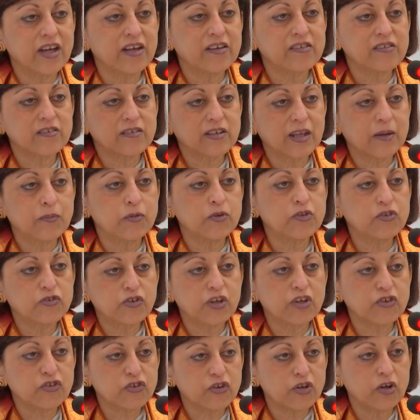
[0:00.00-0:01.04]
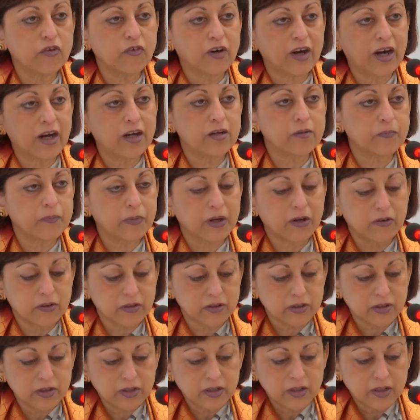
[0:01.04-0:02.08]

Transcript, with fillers: as a demonstration of hard power.